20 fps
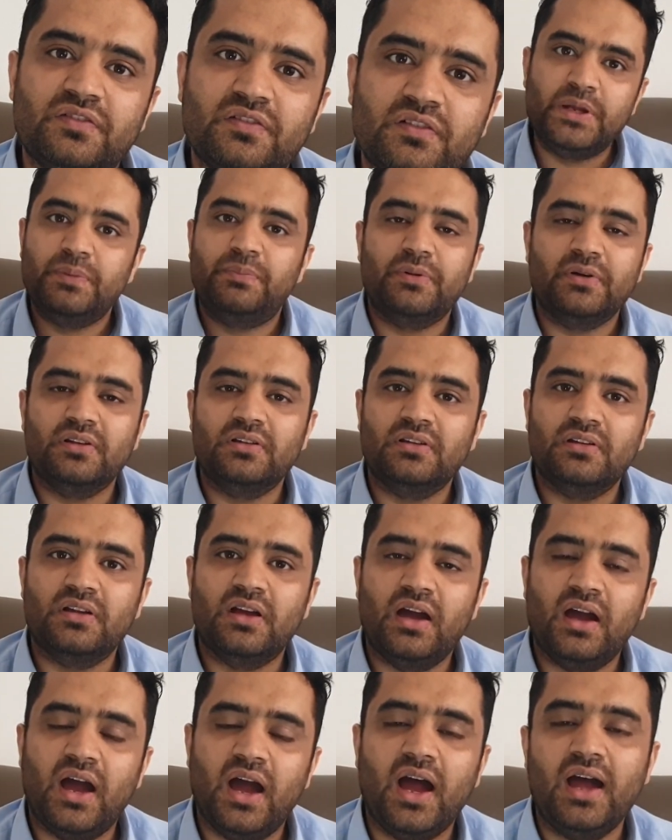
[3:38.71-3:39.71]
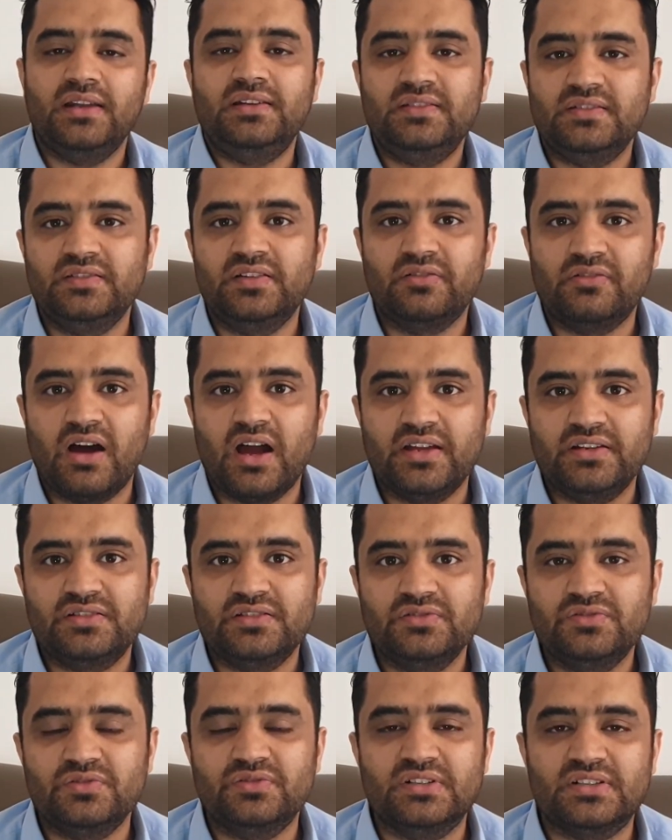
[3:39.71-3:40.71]
people had the right
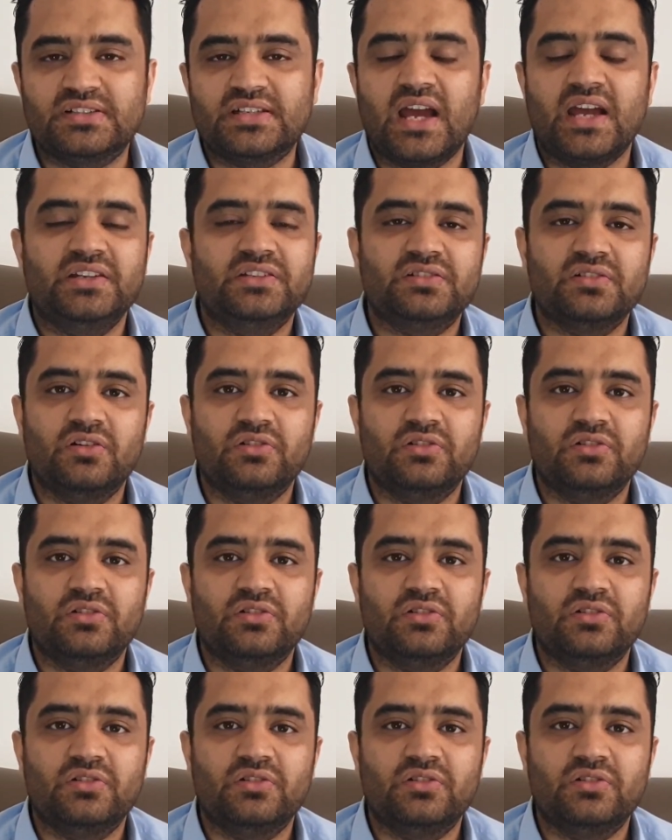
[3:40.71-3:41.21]
to decide